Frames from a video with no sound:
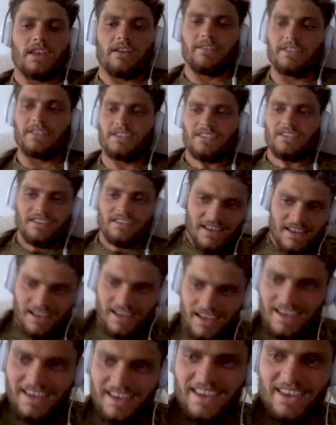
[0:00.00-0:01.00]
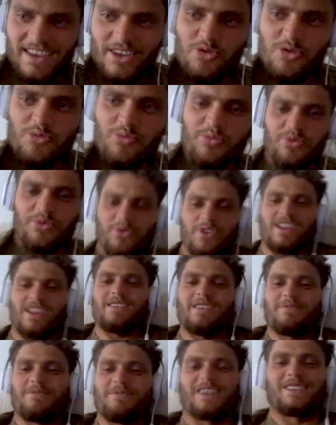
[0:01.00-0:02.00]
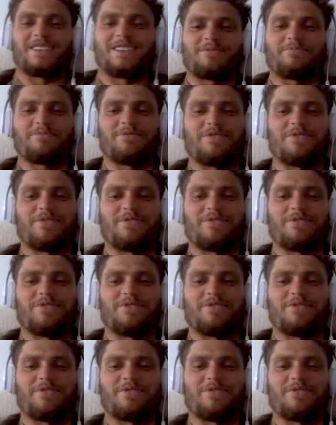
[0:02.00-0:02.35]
thing. It was pretty much